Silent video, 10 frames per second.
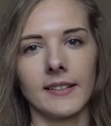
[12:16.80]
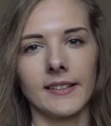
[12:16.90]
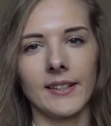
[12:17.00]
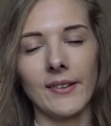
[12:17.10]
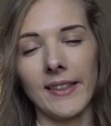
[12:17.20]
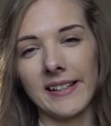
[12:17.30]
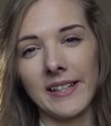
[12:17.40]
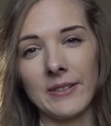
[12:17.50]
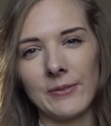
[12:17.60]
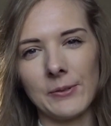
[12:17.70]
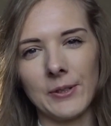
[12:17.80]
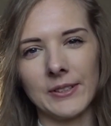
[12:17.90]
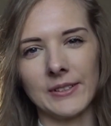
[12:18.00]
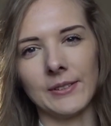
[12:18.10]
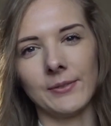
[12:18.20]
So thank you for
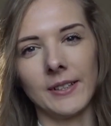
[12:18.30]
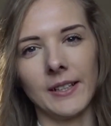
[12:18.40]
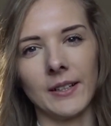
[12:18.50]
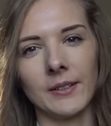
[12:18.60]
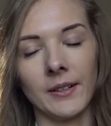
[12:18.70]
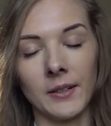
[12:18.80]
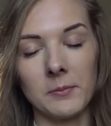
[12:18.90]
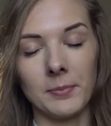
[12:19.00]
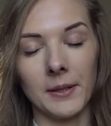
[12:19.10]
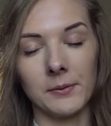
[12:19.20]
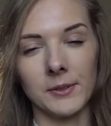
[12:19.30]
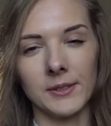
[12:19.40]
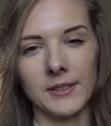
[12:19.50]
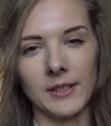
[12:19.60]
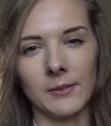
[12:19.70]
watching this video. I hope it
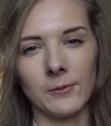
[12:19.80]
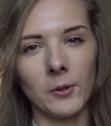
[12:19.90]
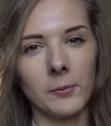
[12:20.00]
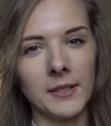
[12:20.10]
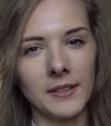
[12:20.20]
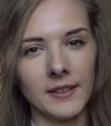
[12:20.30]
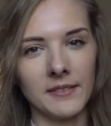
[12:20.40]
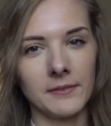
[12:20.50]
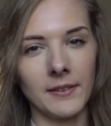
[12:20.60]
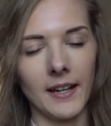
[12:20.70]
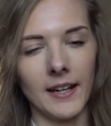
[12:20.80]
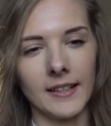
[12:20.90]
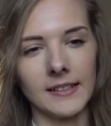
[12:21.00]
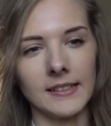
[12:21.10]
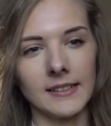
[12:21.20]
was informative
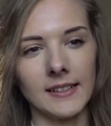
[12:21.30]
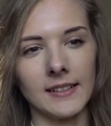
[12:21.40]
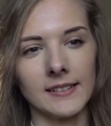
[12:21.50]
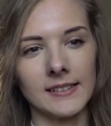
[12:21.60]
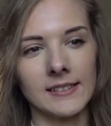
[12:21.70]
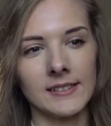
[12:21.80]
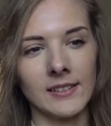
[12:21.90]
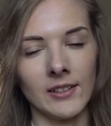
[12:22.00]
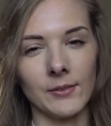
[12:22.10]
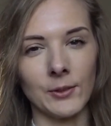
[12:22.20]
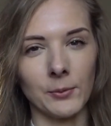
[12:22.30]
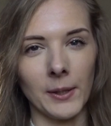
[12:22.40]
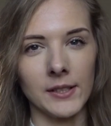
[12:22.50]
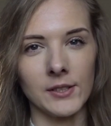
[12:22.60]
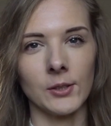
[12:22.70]
and it's kind of
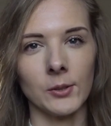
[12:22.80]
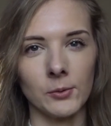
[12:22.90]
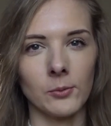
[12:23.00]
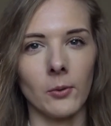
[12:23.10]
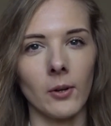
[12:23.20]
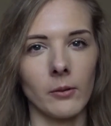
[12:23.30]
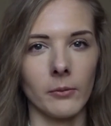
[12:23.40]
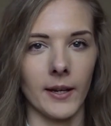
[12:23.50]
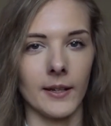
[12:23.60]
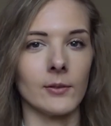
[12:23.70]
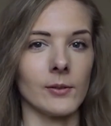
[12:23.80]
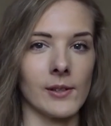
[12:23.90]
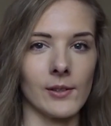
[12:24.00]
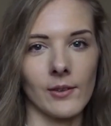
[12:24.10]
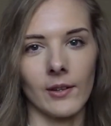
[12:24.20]
swayed you one way or
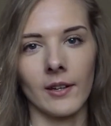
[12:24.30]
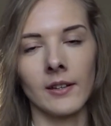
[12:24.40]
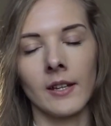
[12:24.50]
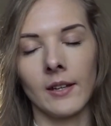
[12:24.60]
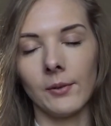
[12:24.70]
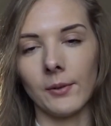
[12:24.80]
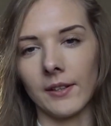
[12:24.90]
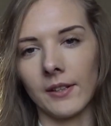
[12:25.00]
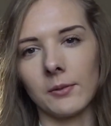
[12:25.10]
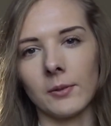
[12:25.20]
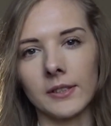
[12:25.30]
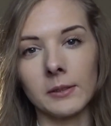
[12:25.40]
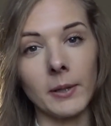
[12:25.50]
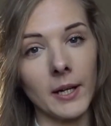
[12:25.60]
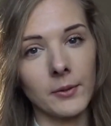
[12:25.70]
the other, whether you want to
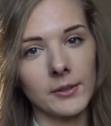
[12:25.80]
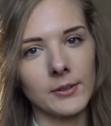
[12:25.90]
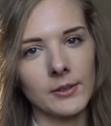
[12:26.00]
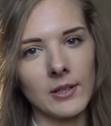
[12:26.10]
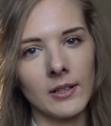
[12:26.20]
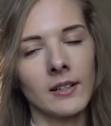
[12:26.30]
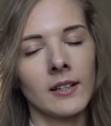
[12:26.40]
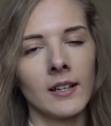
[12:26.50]
buy one or not.